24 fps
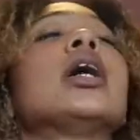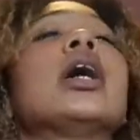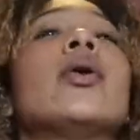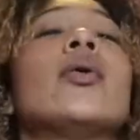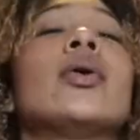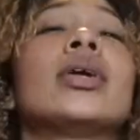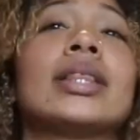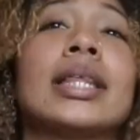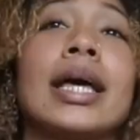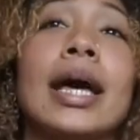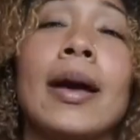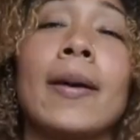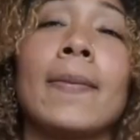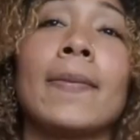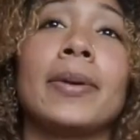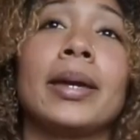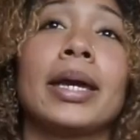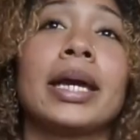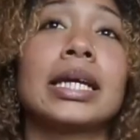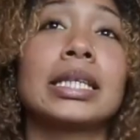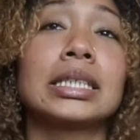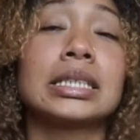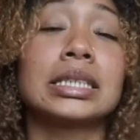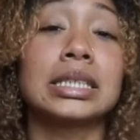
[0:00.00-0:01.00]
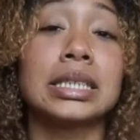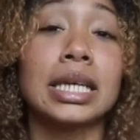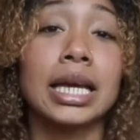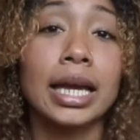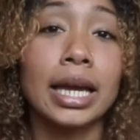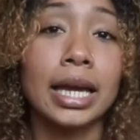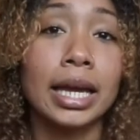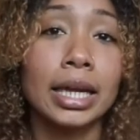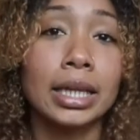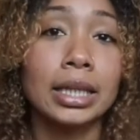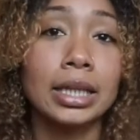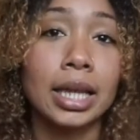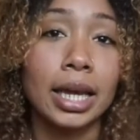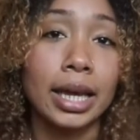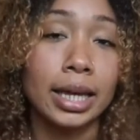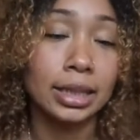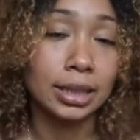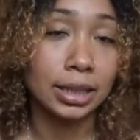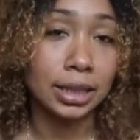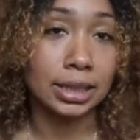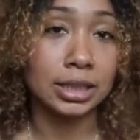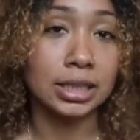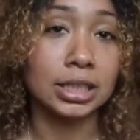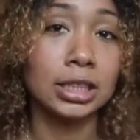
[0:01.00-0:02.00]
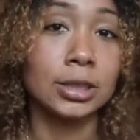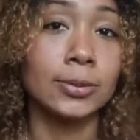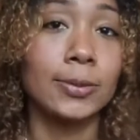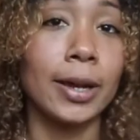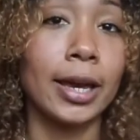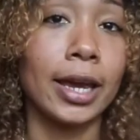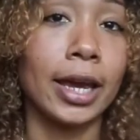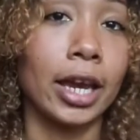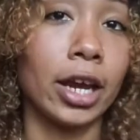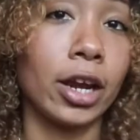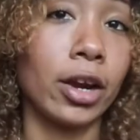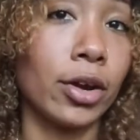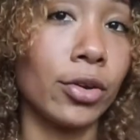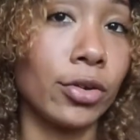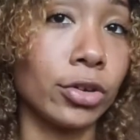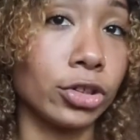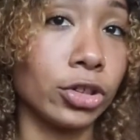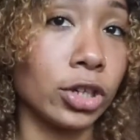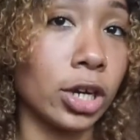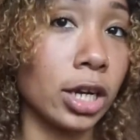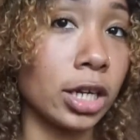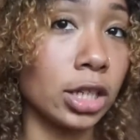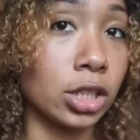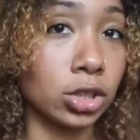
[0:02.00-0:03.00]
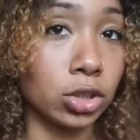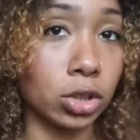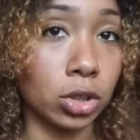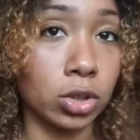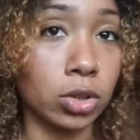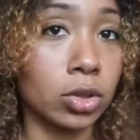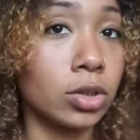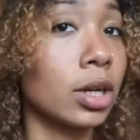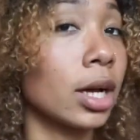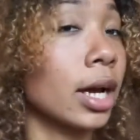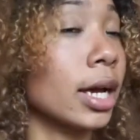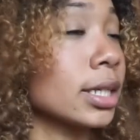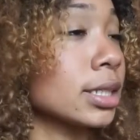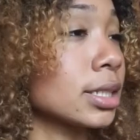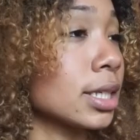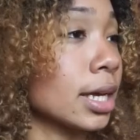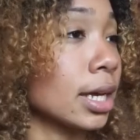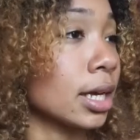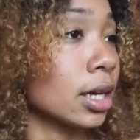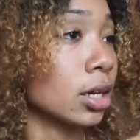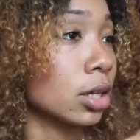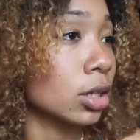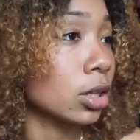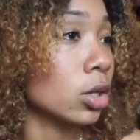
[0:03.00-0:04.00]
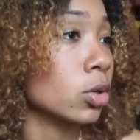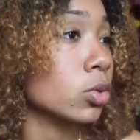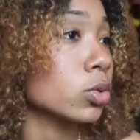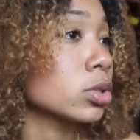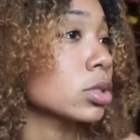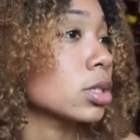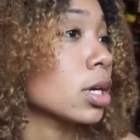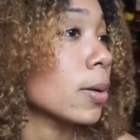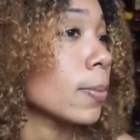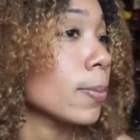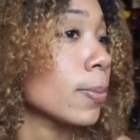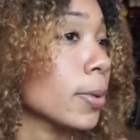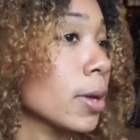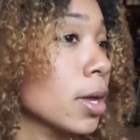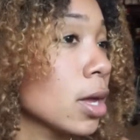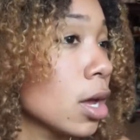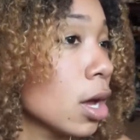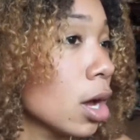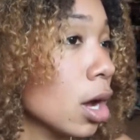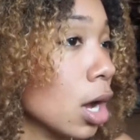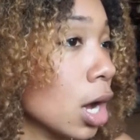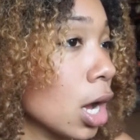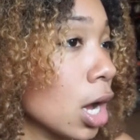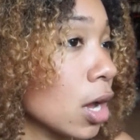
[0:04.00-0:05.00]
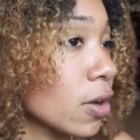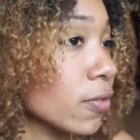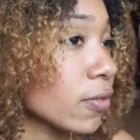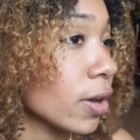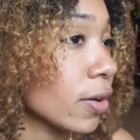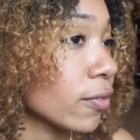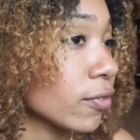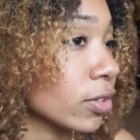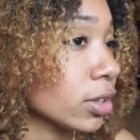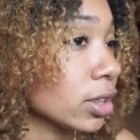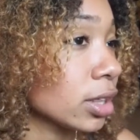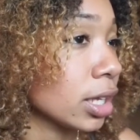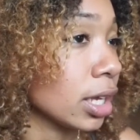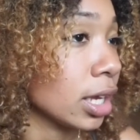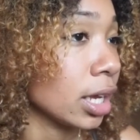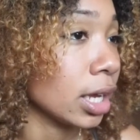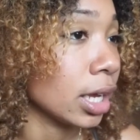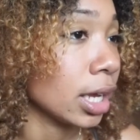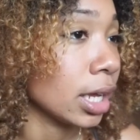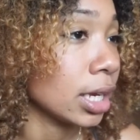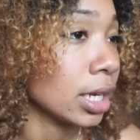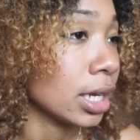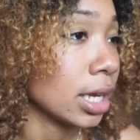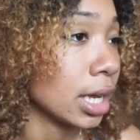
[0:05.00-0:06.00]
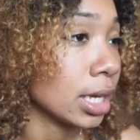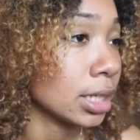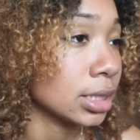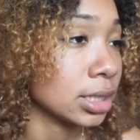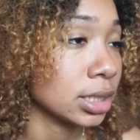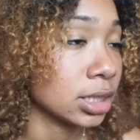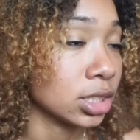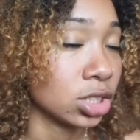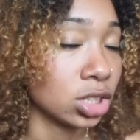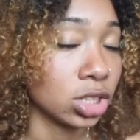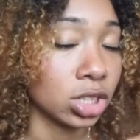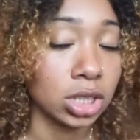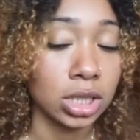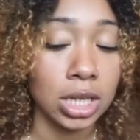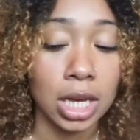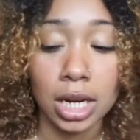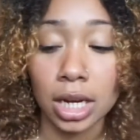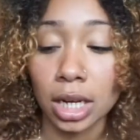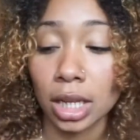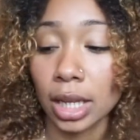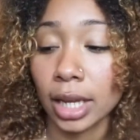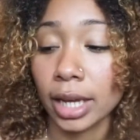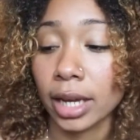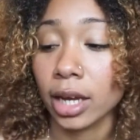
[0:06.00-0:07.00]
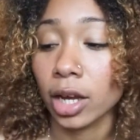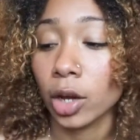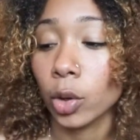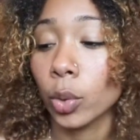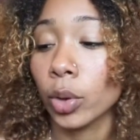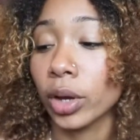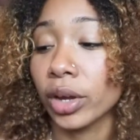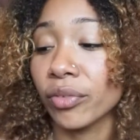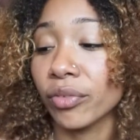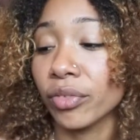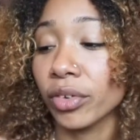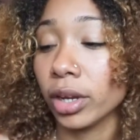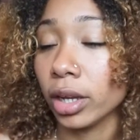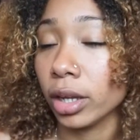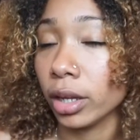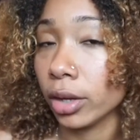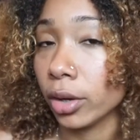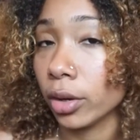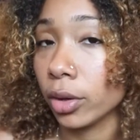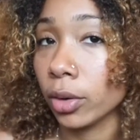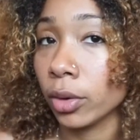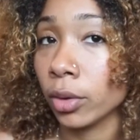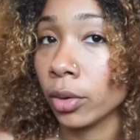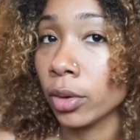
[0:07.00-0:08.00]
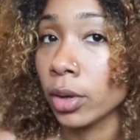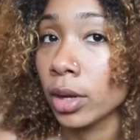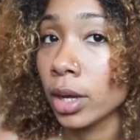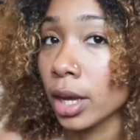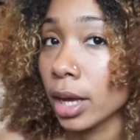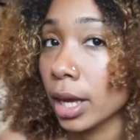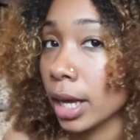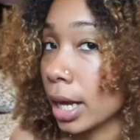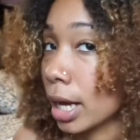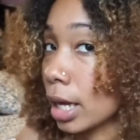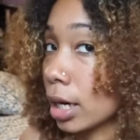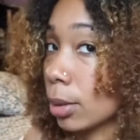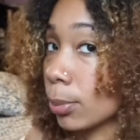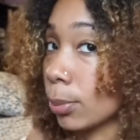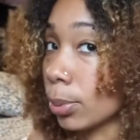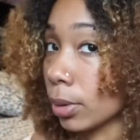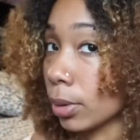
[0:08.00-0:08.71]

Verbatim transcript: With that being said, like, this is my hair. I will try to show you guys like a close-up of everything, and yes, it's just kind of like a quick video, kind of